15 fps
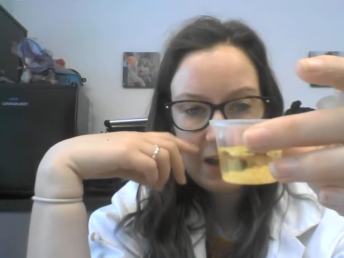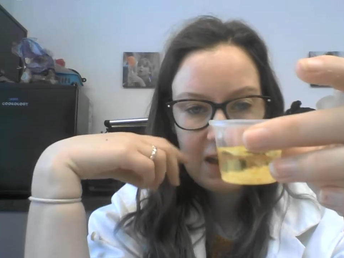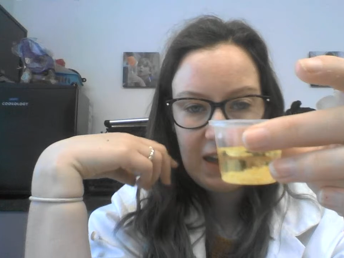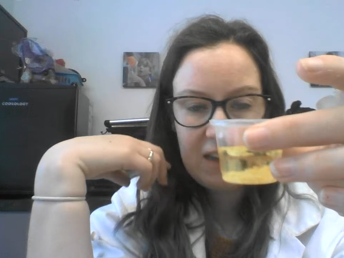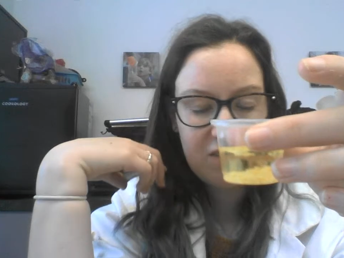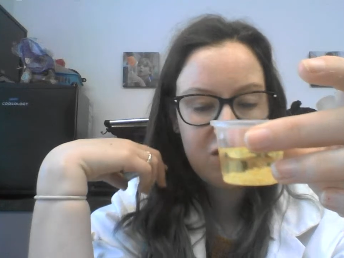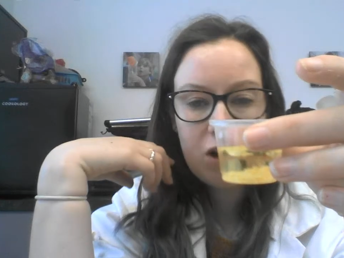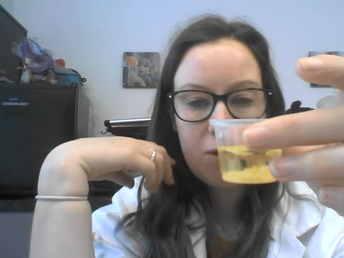
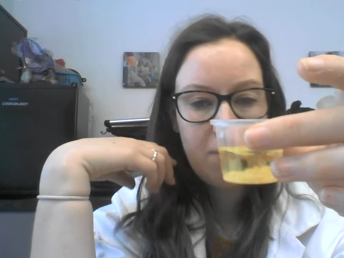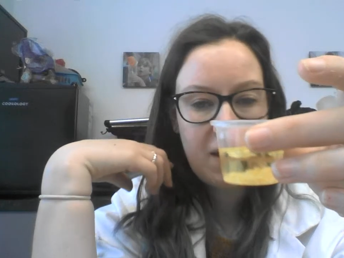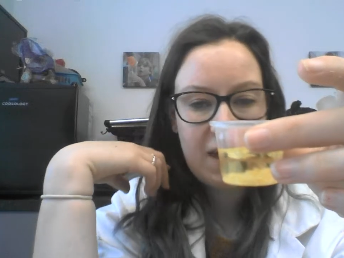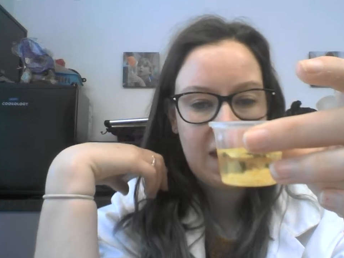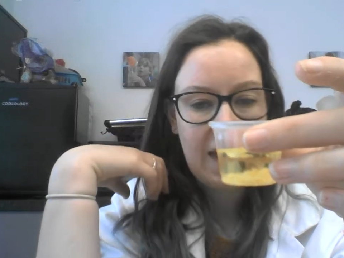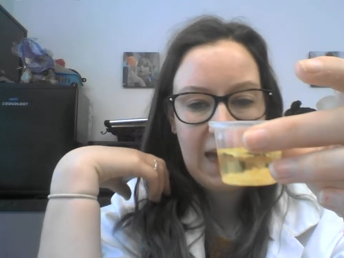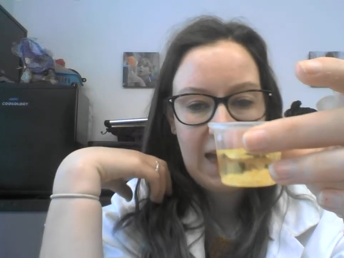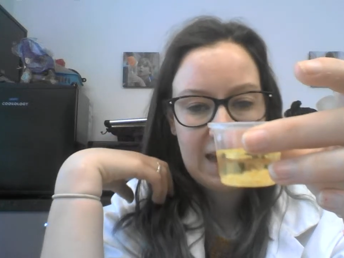It's not
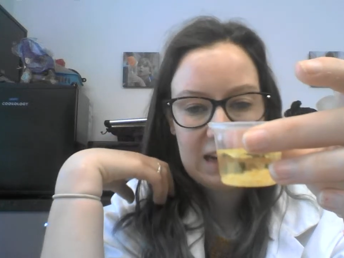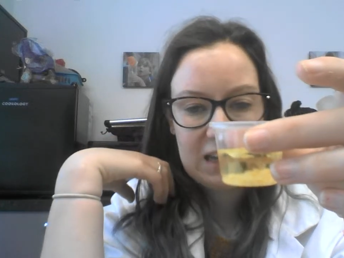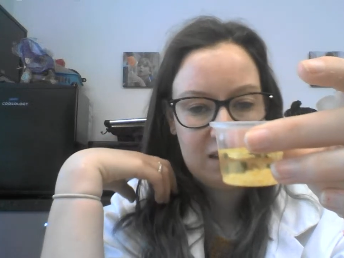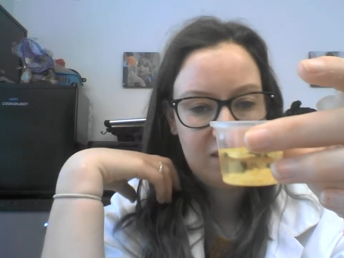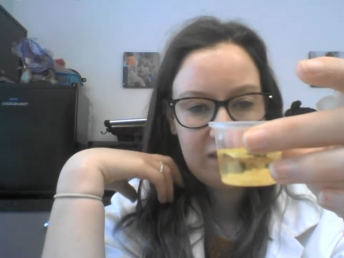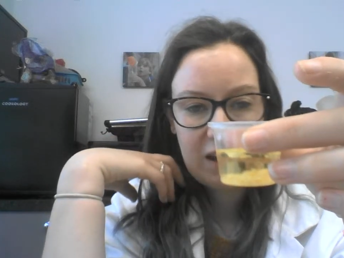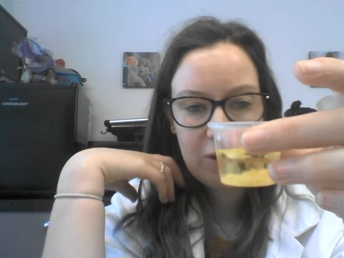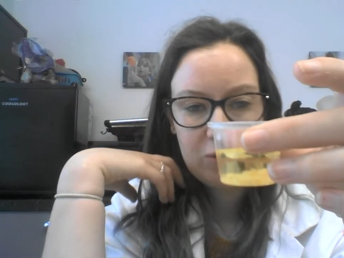making any
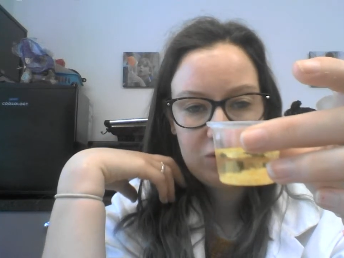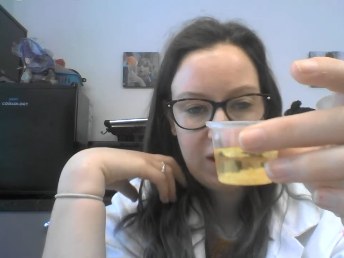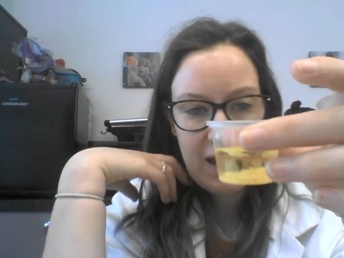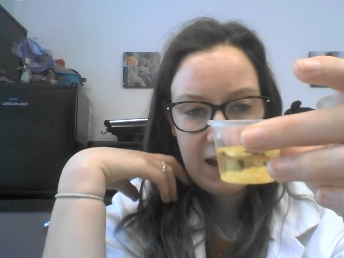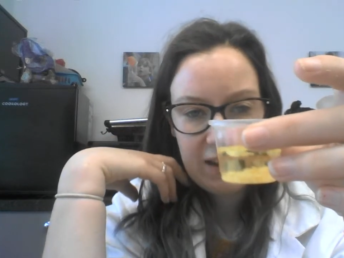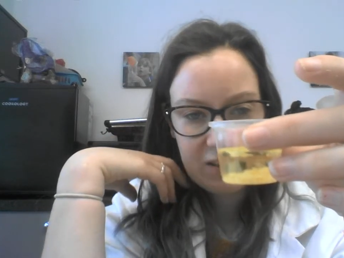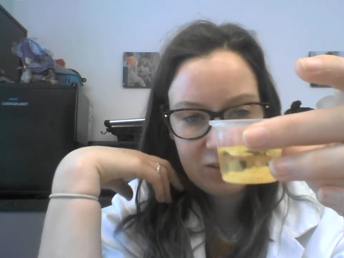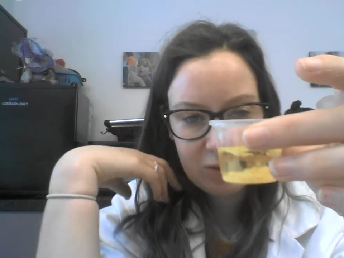sound
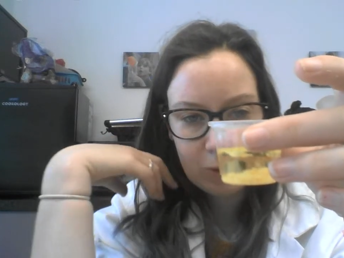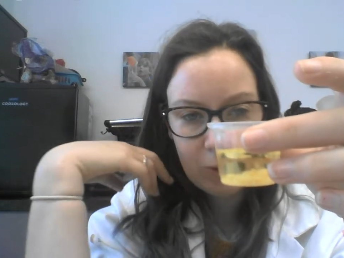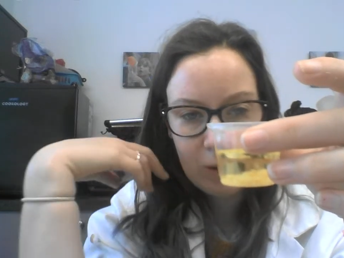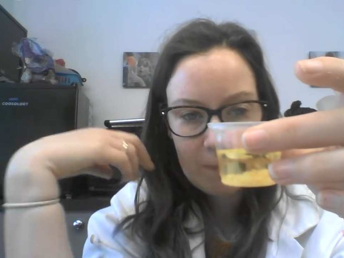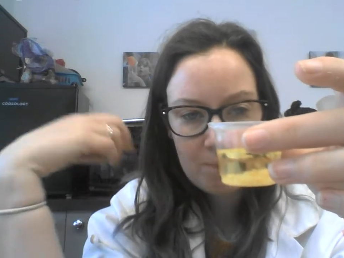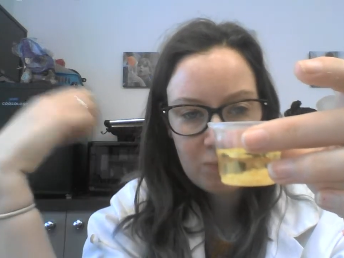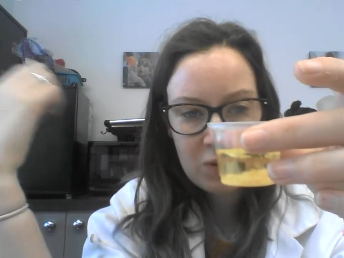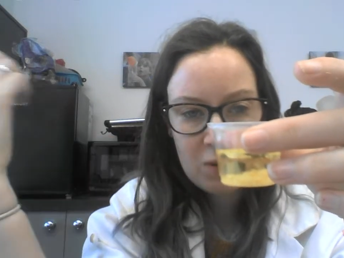at all
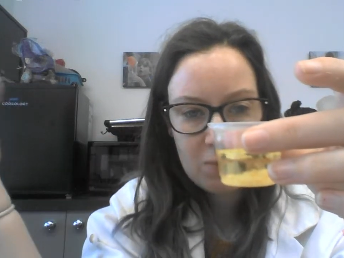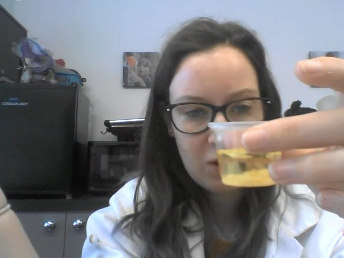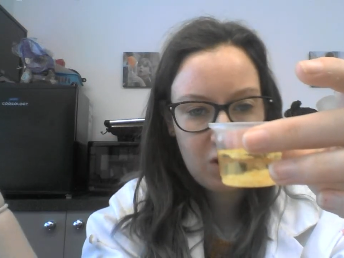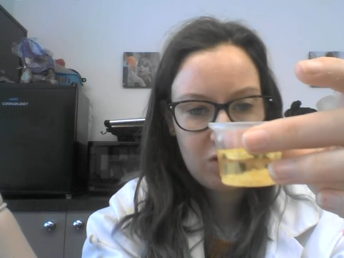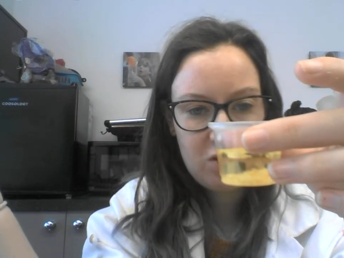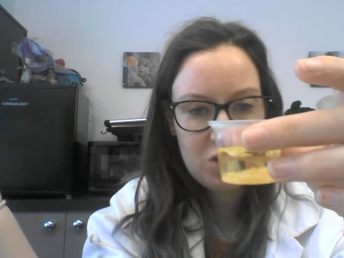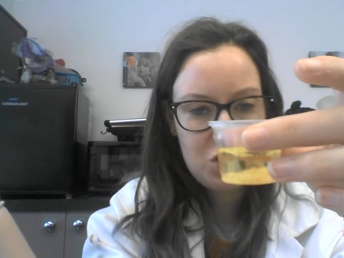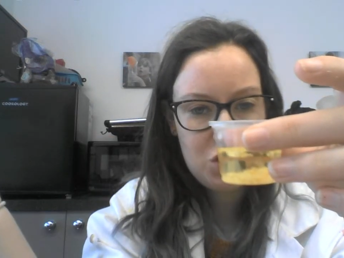
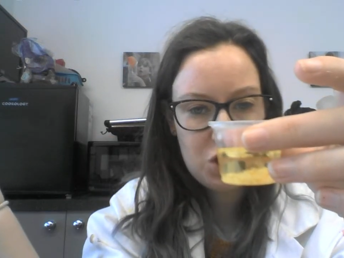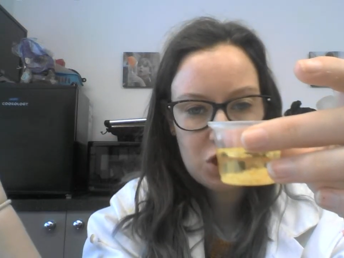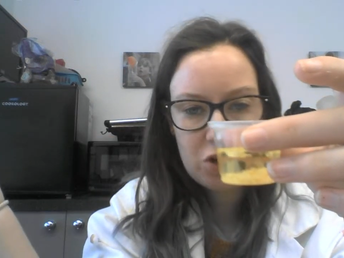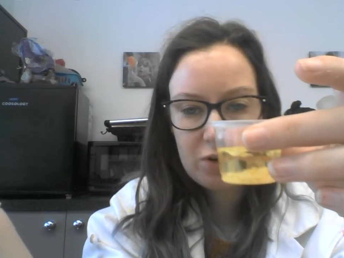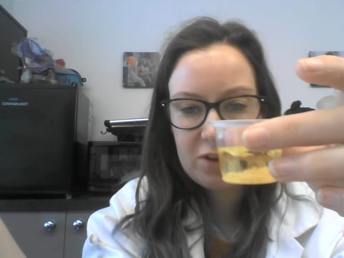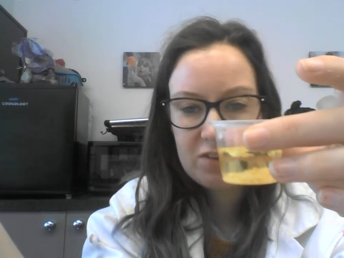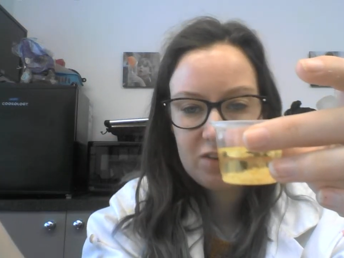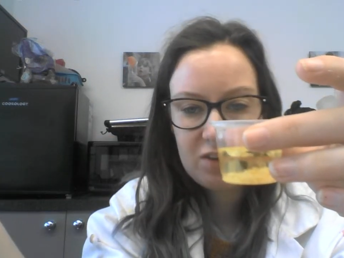because the sugar
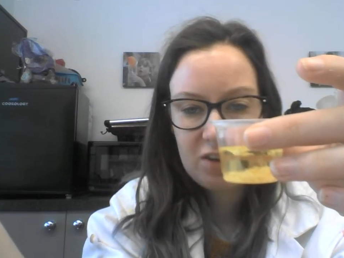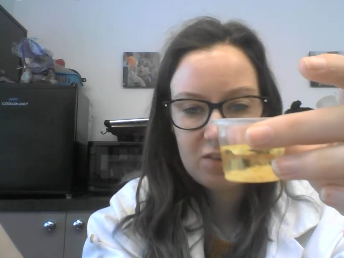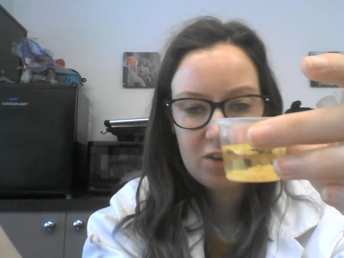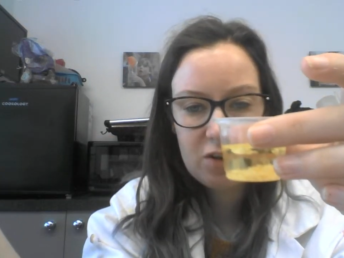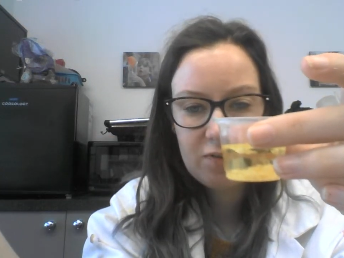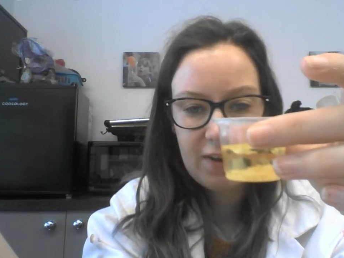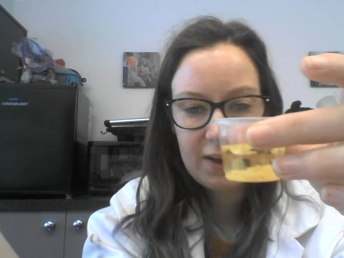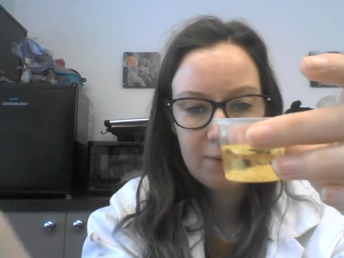isn't
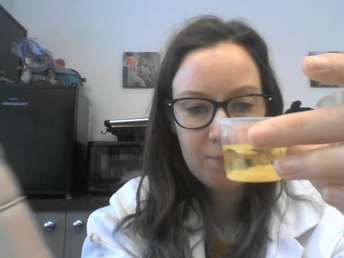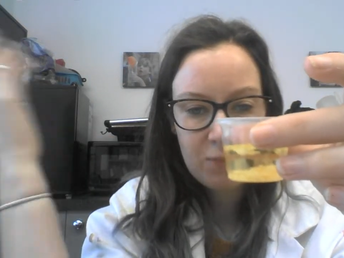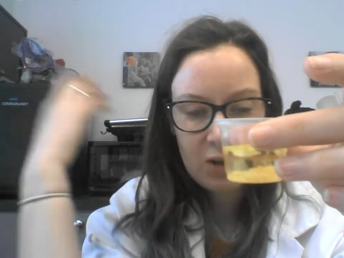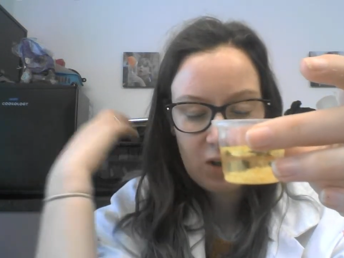dissolving,